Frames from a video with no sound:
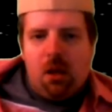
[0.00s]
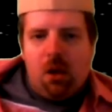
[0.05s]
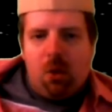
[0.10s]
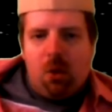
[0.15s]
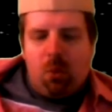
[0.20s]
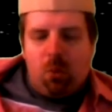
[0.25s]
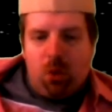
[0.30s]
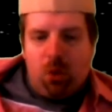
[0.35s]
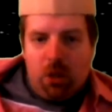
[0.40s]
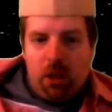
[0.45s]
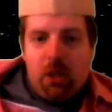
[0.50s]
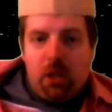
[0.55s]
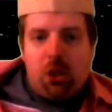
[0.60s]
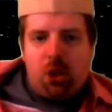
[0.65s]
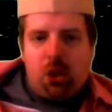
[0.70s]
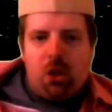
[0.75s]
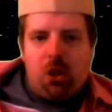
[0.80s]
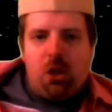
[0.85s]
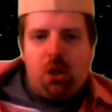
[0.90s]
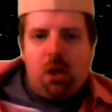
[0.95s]

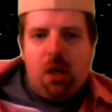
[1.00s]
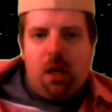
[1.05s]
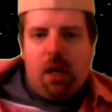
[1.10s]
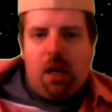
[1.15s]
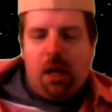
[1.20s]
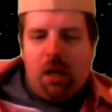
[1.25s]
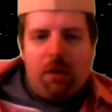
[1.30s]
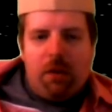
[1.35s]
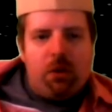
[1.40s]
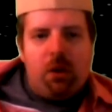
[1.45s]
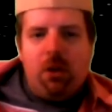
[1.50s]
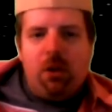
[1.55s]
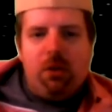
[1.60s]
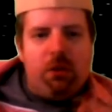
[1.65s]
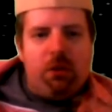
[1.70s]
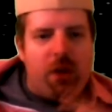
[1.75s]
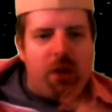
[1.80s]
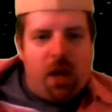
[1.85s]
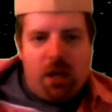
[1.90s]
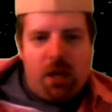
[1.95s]
religion in every
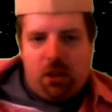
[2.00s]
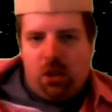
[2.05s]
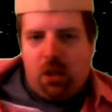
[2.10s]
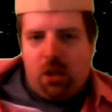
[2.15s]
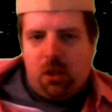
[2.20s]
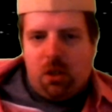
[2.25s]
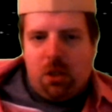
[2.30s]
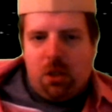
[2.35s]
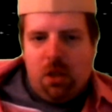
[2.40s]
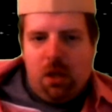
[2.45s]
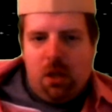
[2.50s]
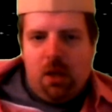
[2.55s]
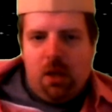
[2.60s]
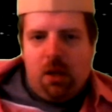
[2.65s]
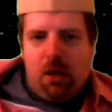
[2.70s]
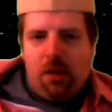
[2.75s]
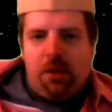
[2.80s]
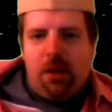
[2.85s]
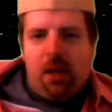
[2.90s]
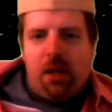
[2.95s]
facet
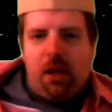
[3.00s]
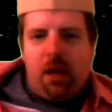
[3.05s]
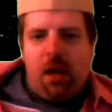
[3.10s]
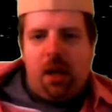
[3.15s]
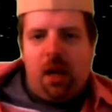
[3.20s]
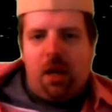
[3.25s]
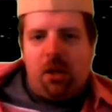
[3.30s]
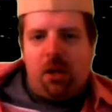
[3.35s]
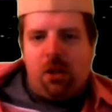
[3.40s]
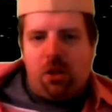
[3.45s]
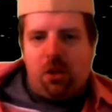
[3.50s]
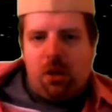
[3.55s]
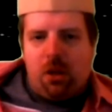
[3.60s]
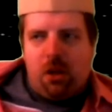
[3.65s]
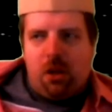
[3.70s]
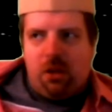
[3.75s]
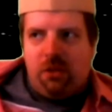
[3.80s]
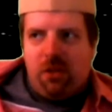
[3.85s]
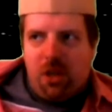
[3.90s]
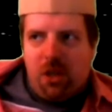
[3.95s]
that has
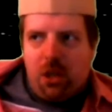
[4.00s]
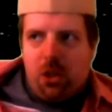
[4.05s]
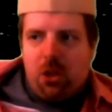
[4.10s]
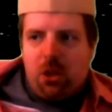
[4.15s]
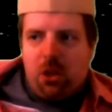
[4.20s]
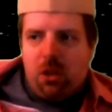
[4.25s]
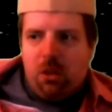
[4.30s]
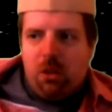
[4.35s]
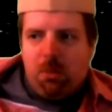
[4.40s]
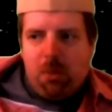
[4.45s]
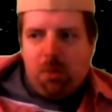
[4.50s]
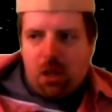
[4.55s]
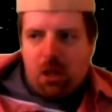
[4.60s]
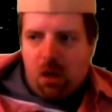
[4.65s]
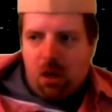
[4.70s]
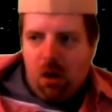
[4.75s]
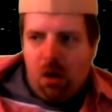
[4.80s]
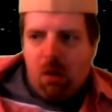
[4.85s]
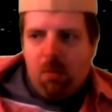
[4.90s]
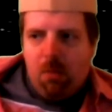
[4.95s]
eventually
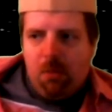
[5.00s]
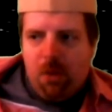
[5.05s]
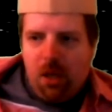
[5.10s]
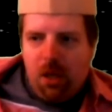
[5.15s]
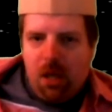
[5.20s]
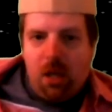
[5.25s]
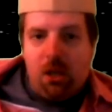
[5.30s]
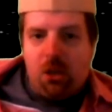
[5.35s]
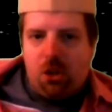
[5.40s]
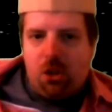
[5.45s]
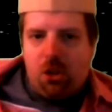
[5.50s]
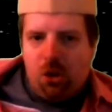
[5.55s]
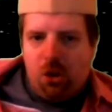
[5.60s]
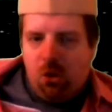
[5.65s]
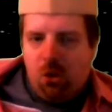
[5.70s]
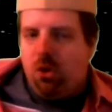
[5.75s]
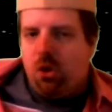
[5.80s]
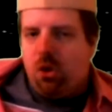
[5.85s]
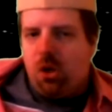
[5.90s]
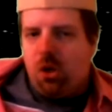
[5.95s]
become the
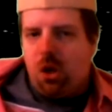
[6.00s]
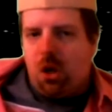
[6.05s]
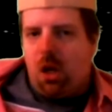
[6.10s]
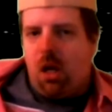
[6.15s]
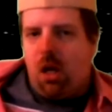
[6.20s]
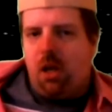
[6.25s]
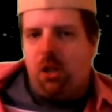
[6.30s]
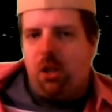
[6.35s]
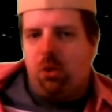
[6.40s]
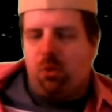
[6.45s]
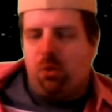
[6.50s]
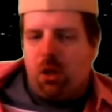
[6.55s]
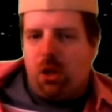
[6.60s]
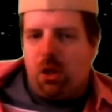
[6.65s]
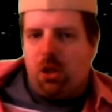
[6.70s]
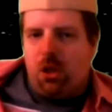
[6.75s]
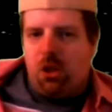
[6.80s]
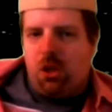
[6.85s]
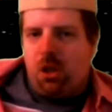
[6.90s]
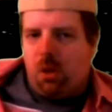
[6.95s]
institutionalized
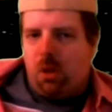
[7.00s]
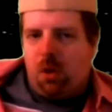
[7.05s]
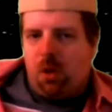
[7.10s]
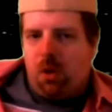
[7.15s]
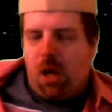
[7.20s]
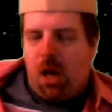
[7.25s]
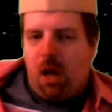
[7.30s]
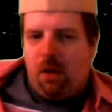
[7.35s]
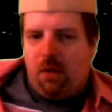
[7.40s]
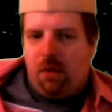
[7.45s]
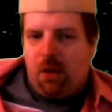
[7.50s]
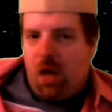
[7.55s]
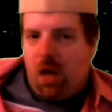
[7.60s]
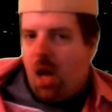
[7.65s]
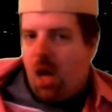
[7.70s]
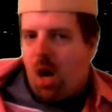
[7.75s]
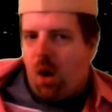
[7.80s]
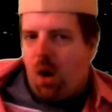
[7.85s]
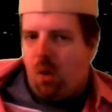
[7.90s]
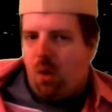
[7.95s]
religion that we have
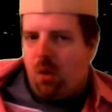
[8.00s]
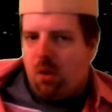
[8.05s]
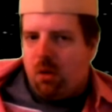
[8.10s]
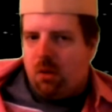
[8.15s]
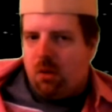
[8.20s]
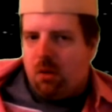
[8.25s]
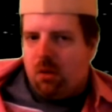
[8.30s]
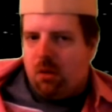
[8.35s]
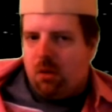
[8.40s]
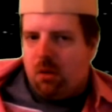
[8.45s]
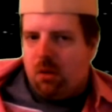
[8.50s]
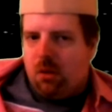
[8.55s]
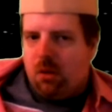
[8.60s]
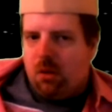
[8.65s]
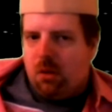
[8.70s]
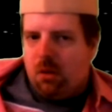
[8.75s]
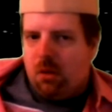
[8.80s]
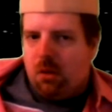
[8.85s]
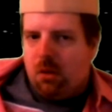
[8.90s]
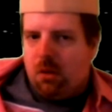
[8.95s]
now,
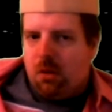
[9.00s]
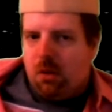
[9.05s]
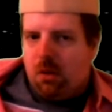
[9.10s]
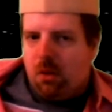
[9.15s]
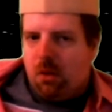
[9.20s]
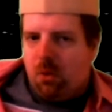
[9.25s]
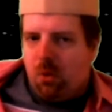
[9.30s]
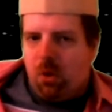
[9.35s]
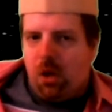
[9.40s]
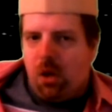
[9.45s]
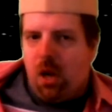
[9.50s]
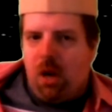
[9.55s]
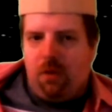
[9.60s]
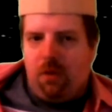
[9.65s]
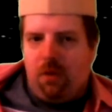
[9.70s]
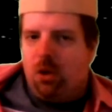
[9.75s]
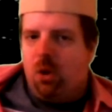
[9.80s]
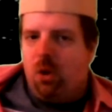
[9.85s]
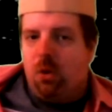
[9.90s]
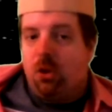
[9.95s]
where you
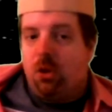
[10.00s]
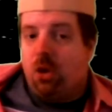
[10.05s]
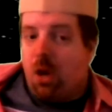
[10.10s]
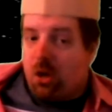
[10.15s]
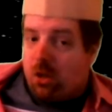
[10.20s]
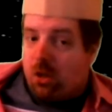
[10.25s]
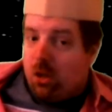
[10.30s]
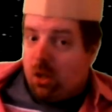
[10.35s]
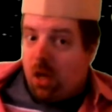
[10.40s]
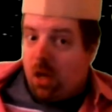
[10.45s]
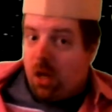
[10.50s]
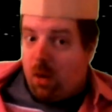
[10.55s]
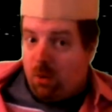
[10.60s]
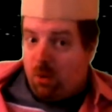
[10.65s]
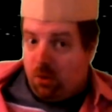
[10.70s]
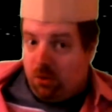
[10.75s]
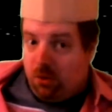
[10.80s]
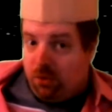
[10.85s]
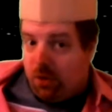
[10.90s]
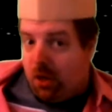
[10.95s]
have to go talk to the guy
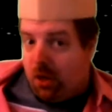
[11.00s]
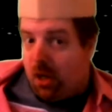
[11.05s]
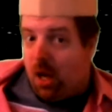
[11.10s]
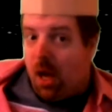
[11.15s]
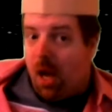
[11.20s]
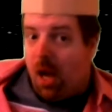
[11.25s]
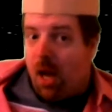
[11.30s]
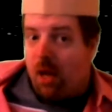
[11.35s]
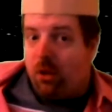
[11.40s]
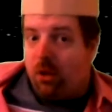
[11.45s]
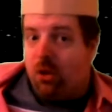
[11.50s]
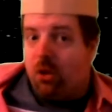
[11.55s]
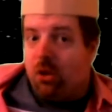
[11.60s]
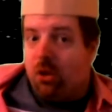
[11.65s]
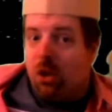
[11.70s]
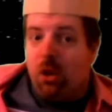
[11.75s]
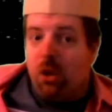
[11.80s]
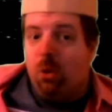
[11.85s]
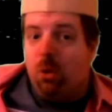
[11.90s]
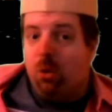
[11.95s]
with the funny hat to
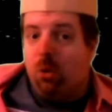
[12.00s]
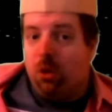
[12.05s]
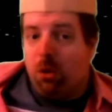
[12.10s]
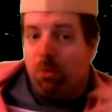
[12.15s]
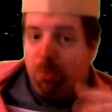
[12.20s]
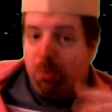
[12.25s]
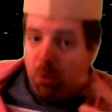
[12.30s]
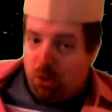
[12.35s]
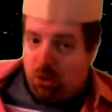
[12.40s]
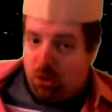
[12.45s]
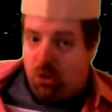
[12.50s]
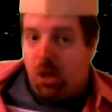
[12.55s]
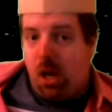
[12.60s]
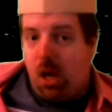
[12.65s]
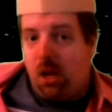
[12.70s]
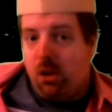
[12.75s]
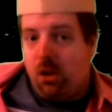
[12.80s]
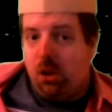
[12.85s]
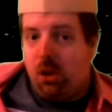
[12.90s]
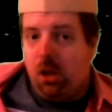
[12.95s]
tell you what the book
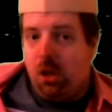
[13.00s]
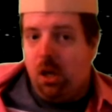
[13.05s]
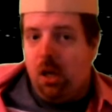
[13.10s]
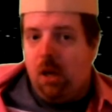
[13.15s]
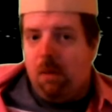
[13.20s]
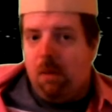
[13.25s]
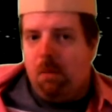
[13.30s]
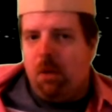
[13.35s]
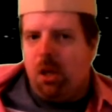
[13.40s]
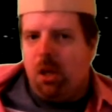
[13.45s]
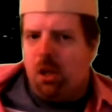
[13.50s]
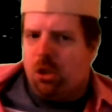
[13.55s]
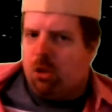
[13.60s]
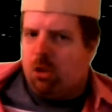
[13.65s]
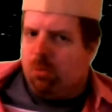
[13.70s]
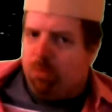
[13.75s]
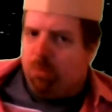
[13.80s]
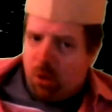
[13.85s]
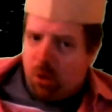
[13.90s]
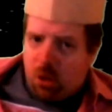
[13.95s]
says, because
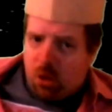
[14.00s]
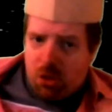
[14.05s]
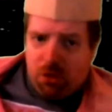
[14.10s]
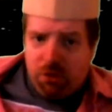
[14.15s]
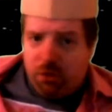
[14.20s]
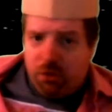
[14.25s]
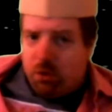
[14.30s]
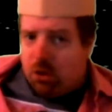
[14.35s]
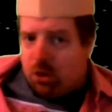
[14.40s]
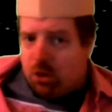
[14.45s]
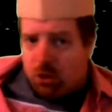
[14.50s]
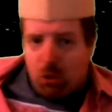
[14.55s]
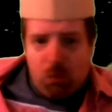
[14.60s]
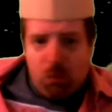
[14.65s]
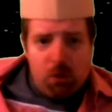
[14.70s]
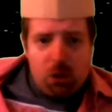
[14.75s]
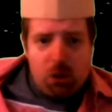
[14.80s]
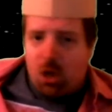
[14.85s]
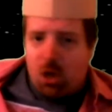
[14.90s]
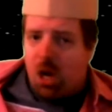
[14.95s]
the book is full of so
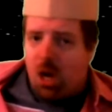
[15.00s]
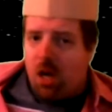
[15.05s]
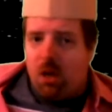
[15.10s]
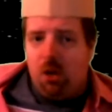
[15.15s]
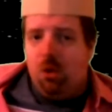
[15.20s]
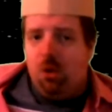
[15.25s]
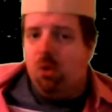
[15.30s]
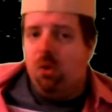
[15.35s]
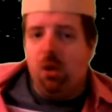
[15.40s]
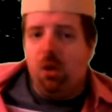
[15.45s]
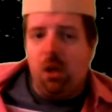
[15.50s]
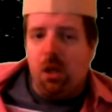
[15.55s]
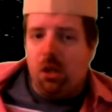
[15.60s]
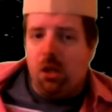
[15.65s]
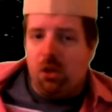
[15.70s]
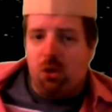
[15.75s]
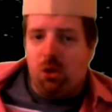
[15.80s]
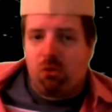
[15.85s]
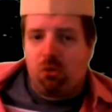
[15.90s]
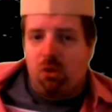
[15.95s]
much continuity
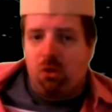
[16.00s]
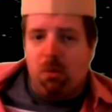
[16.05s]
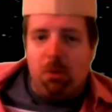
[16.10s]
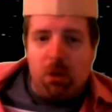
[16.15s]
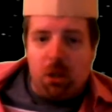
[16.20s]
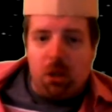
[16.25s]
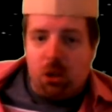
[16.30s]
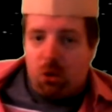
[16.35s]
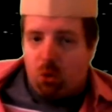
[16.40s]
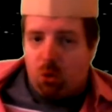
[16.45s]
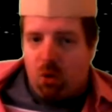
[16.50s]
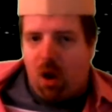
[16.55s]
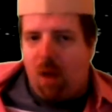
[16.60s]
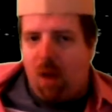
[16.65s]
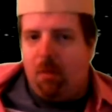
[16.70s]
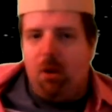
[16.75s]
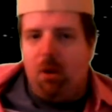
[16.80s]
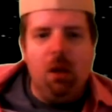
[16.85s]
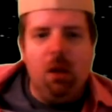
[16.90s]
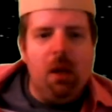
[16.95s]
and scribbly
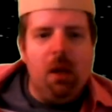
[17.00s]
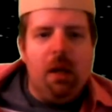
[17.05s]
scrabble,